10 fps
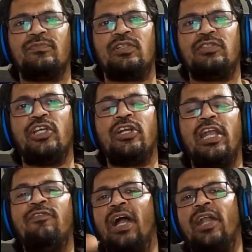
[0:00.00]
Generally
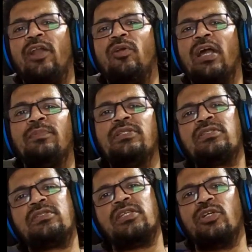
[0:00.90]
for hydrocarbons it's
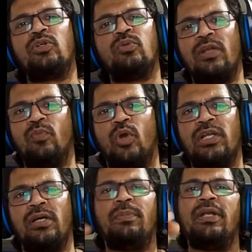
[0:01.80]
CO2 and water,
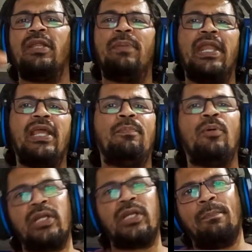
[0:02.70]
but depending
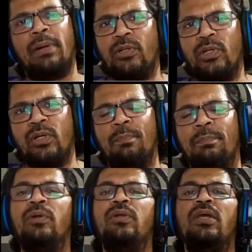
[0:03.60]
upon compound to
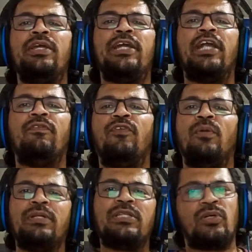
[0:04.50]
compound, it will form
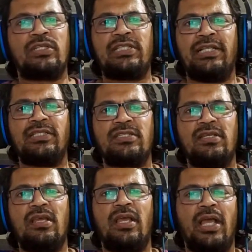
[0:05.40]
its oxides.
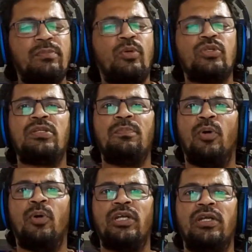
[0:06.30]
And most
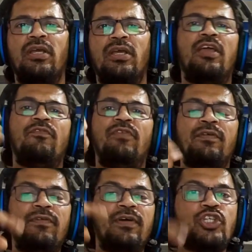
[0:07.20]
important,
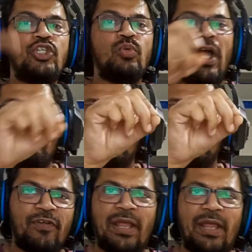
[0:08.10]
whenever you have to
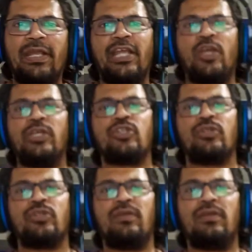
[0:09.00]
frame an equation,
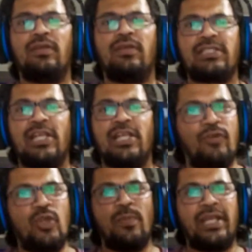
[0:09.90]
is this clear for
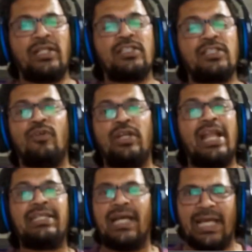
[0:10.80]
numericals for
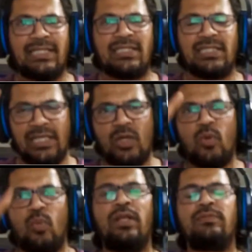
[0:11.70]
delta HC?
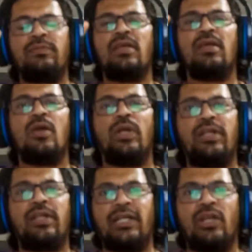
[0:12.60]
One
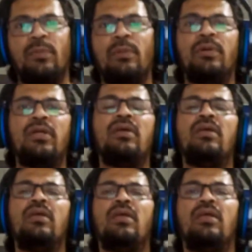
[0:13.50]
trick to remember,
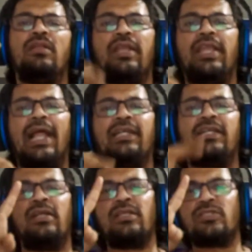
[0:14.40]
the
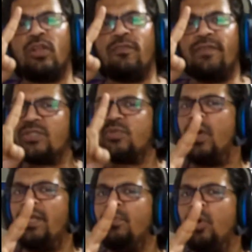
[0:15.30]
reactant is always 1
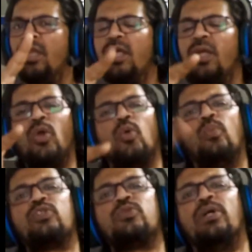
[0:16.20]
mole
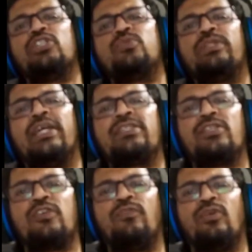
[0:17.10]
which burns with excess
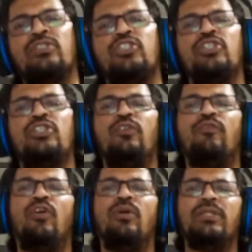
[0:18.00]
of oxygen to
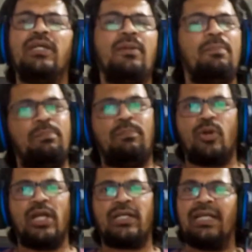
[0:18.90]
form the
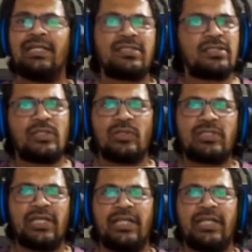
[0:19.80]
product, that is its oxides.